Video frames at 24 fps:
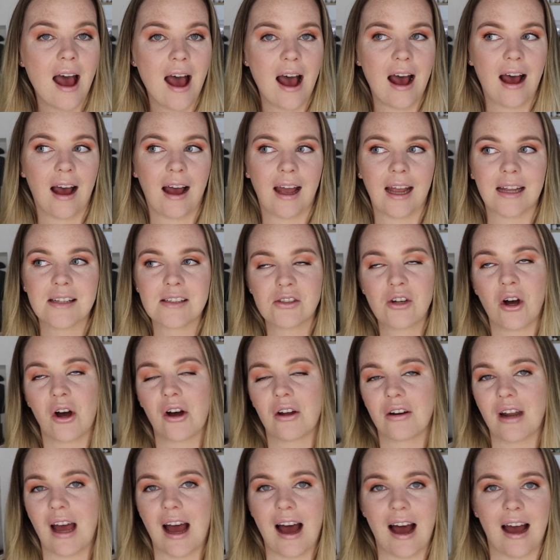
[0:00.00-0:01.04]
Uh, it's
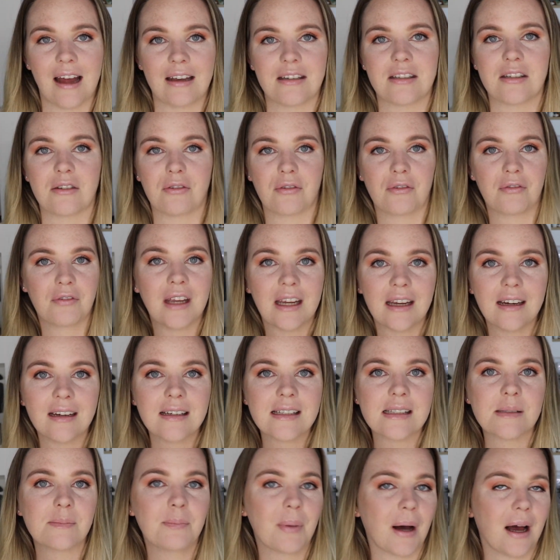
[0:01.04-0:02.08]
not hard to
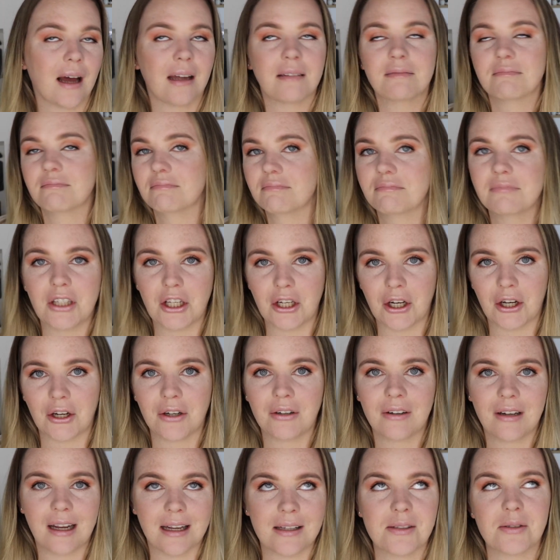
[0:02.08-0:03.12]
fix, but you
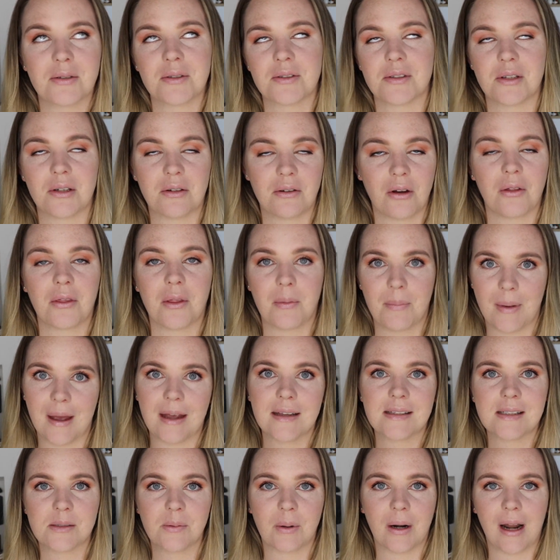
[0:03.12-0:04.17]
know, it's also not the
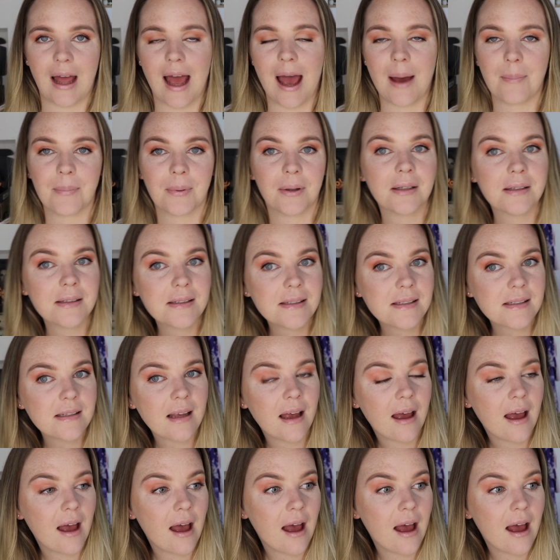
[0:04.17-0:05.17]
best when it happens.